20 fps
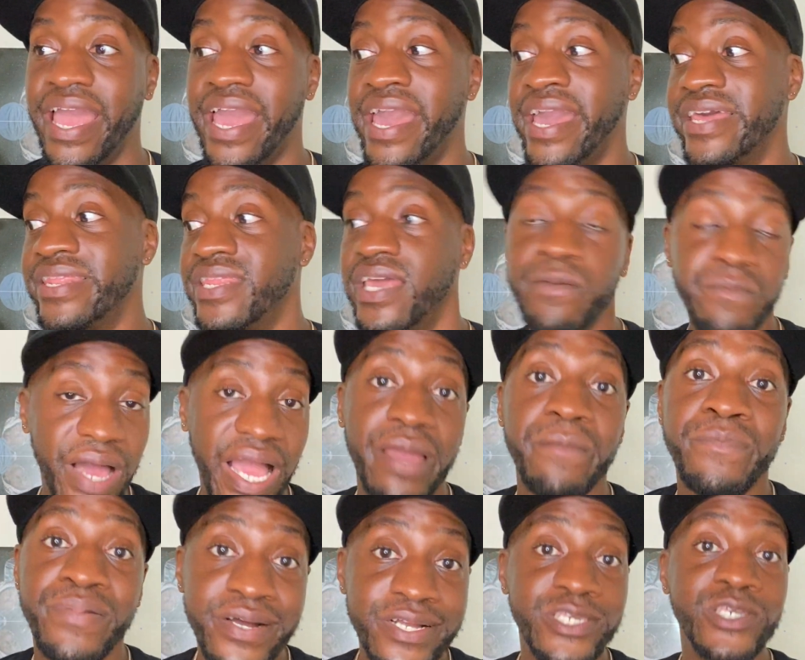And they
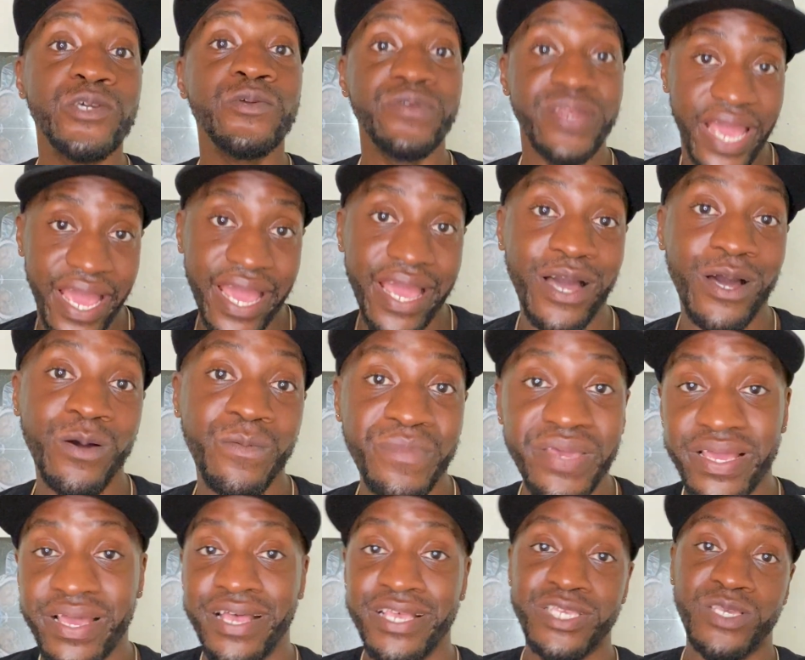might put you down
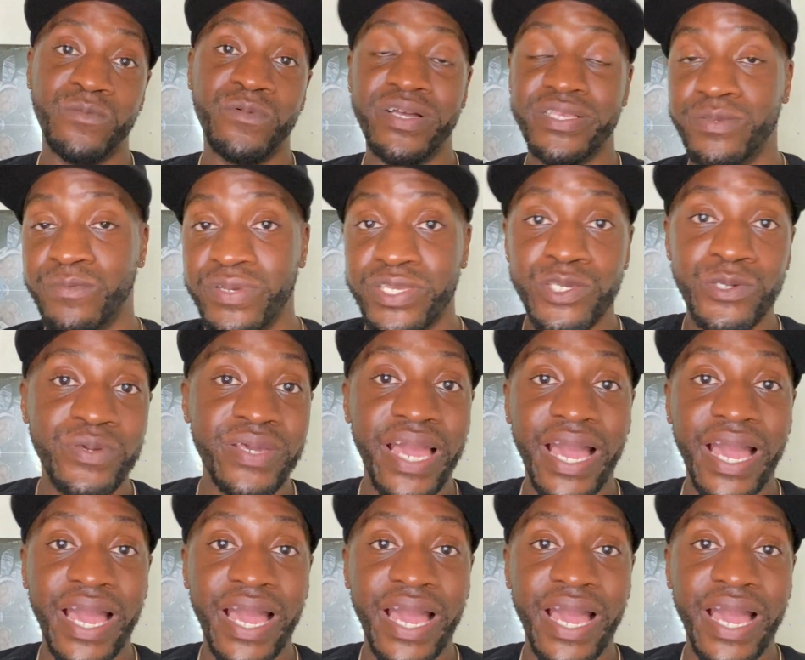because of what you